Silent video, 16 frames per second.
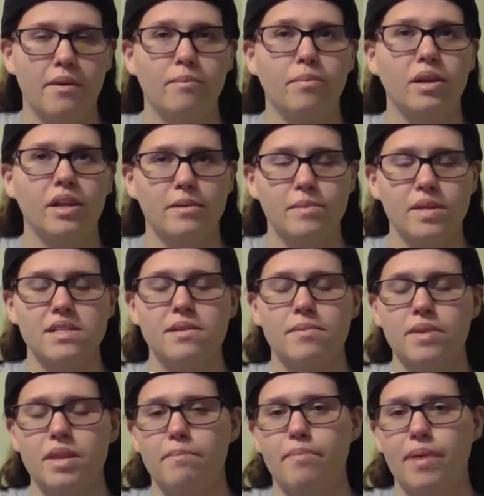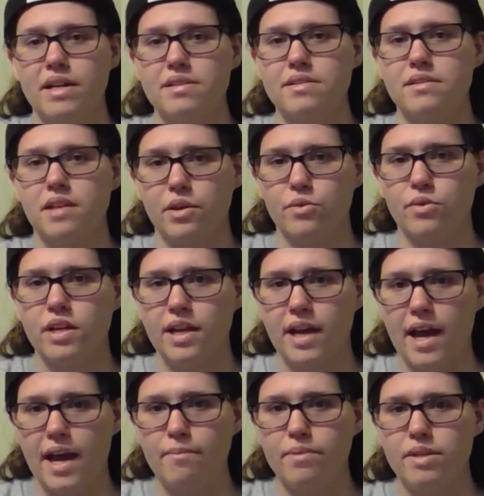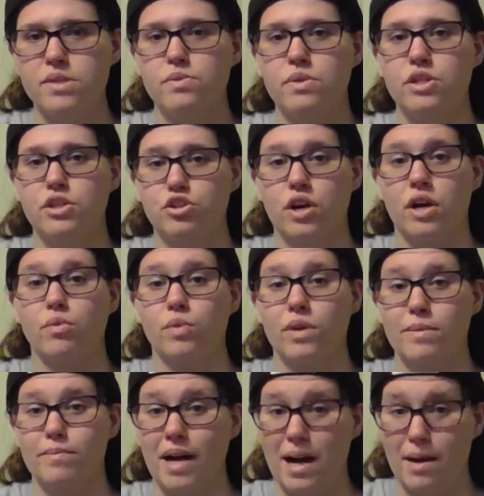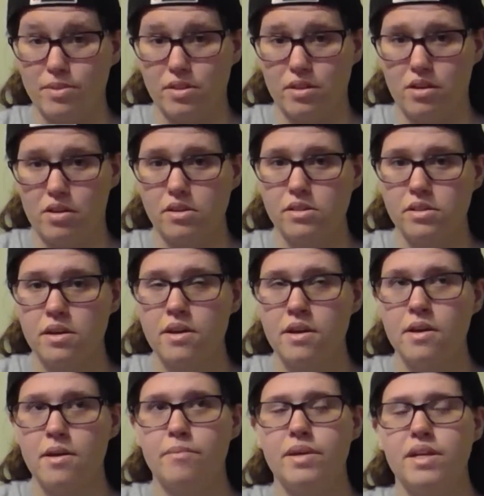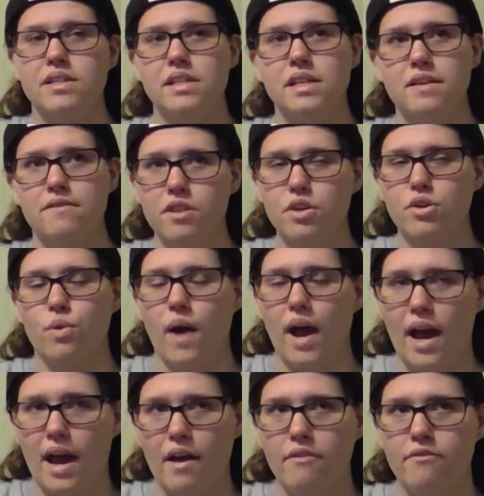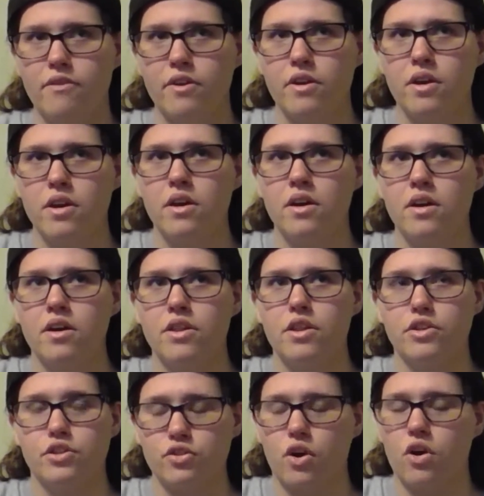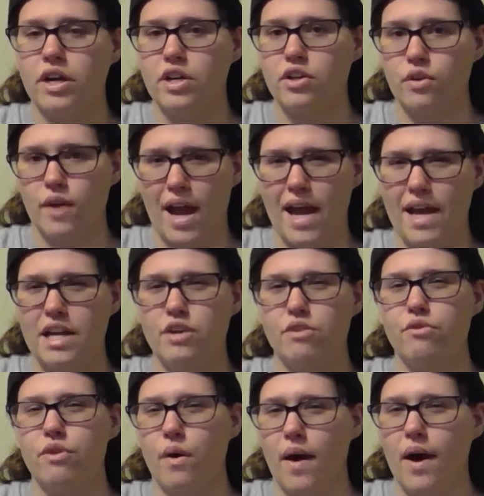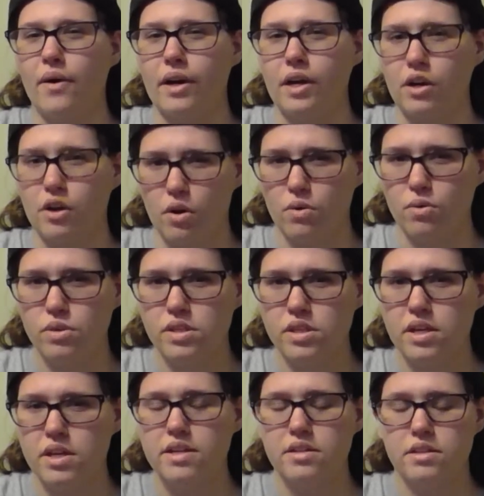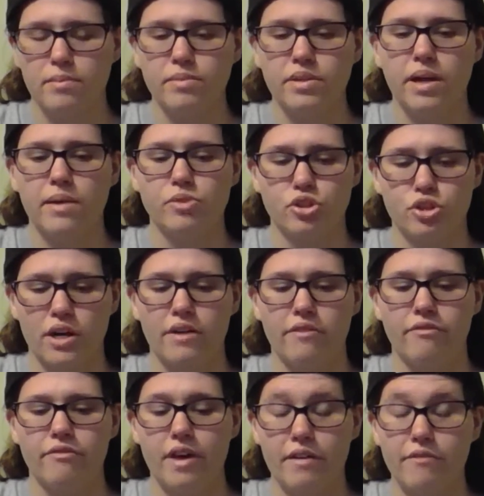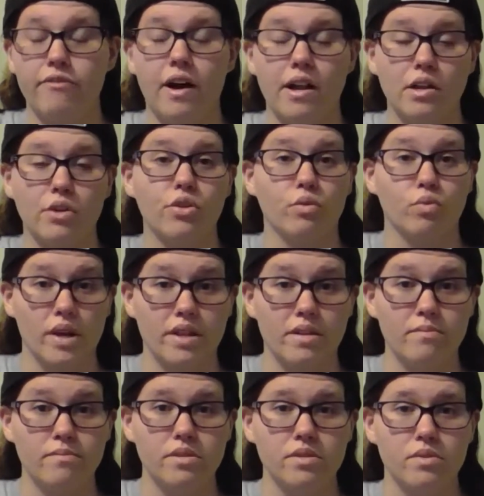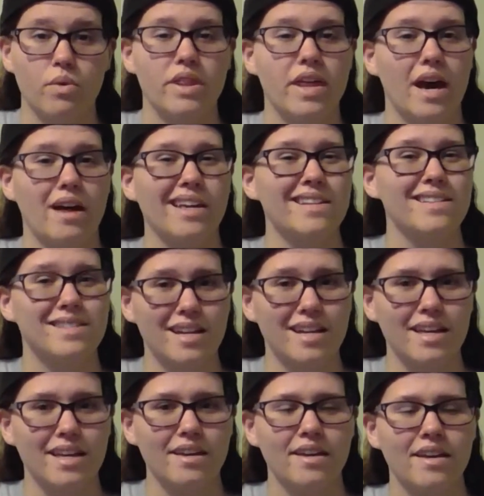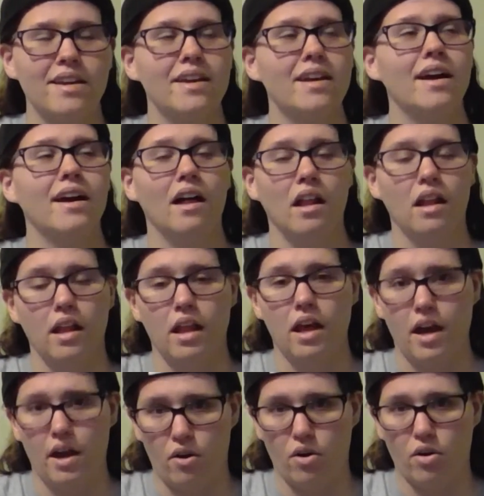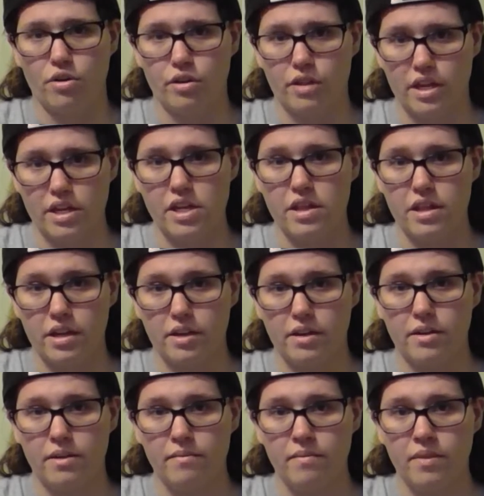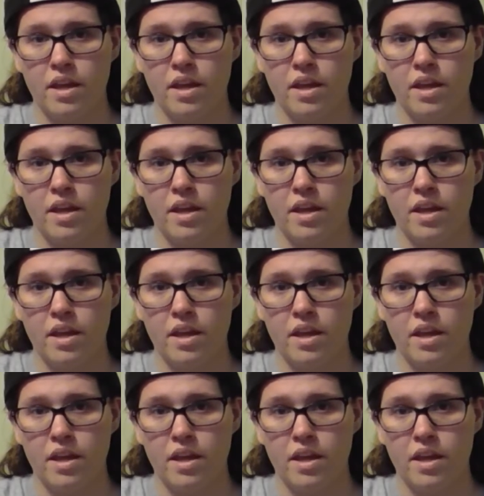Believe me, some of the best sight reading happens when you're trying to read pop songs. Because even though you have the song in your head and you know how it goes, sometimes trying to then follow the rhythms with how they sing it, a lot harder than you think.